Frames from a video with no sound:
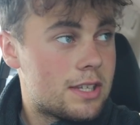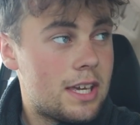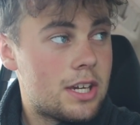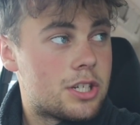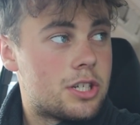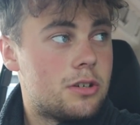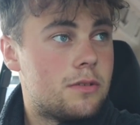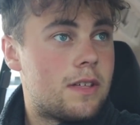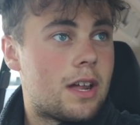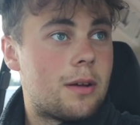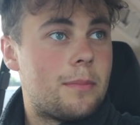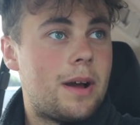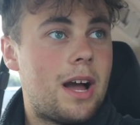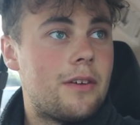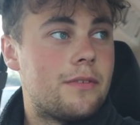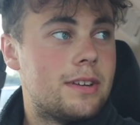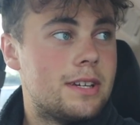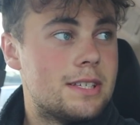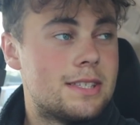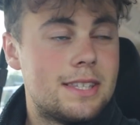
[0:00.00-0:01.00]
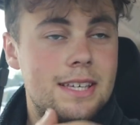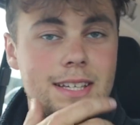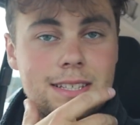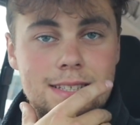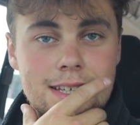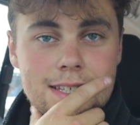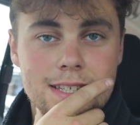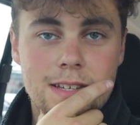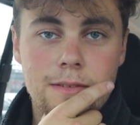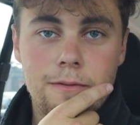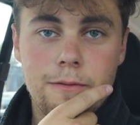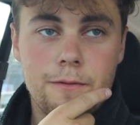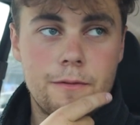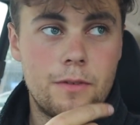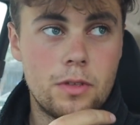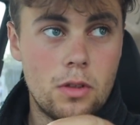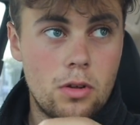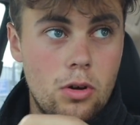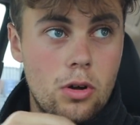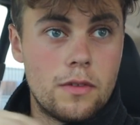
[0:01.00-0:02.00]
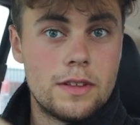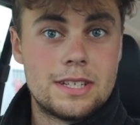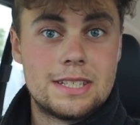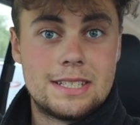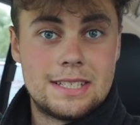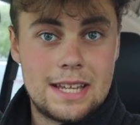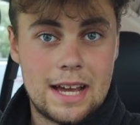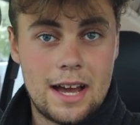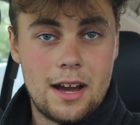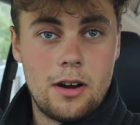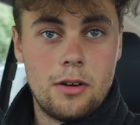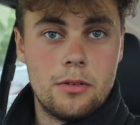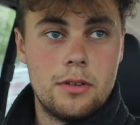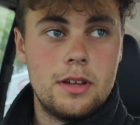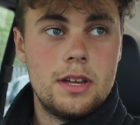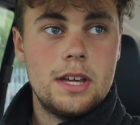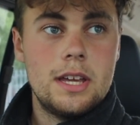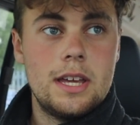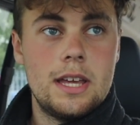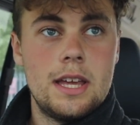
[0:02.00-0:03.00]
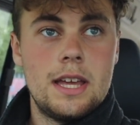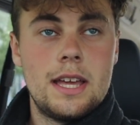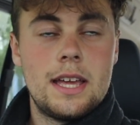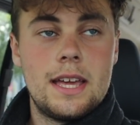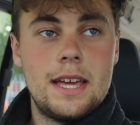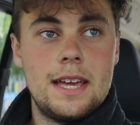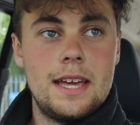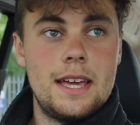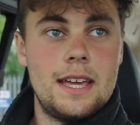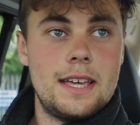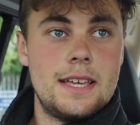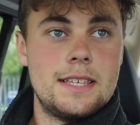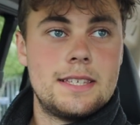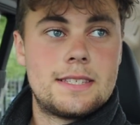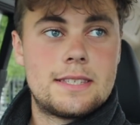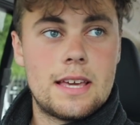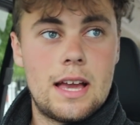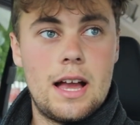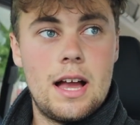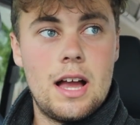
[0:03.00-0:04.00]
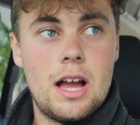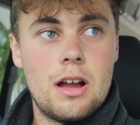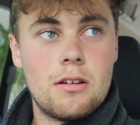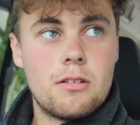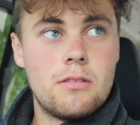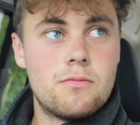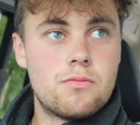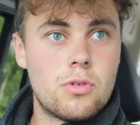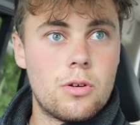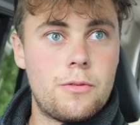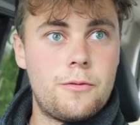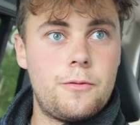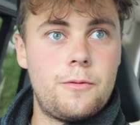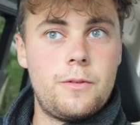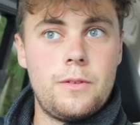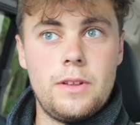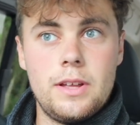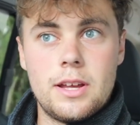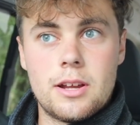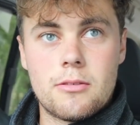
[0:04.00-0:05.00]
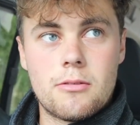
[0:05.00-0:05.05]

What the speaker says: The issue that I'm having is the existing floor that's down is roughly